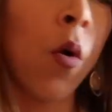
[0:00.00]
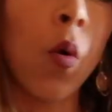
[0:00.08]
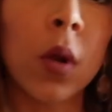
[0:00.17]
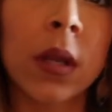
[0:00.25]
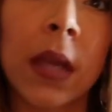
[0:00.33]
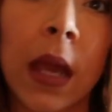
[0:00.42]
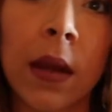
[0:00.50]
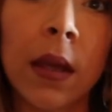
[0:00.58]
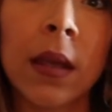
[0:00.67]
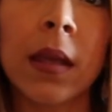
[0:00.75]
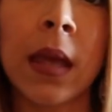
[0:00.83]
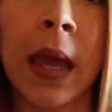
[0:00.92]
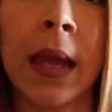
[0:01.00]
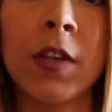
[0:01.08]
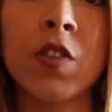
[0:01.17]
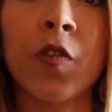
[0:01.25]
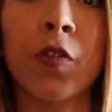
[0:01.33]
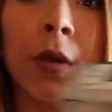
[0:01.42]
organic
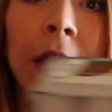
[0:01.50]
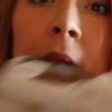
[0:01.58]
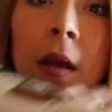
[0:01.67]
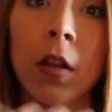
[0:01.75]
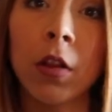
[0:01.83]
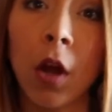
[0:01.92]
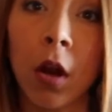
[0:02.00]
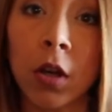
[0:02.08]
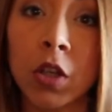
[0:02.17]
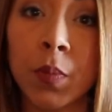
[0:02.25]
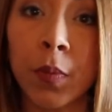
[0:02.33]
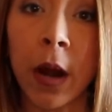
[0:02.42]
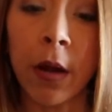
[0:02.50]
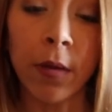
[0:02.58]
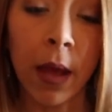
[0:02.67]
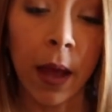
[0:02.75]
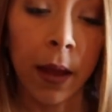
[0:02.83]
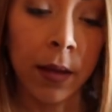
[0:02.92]
cage-free large brown
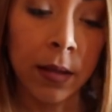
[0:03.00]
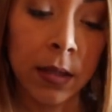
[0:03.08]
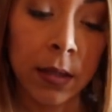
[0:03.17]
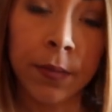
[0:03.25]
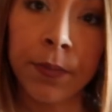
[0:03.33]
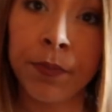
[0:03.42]
eggs,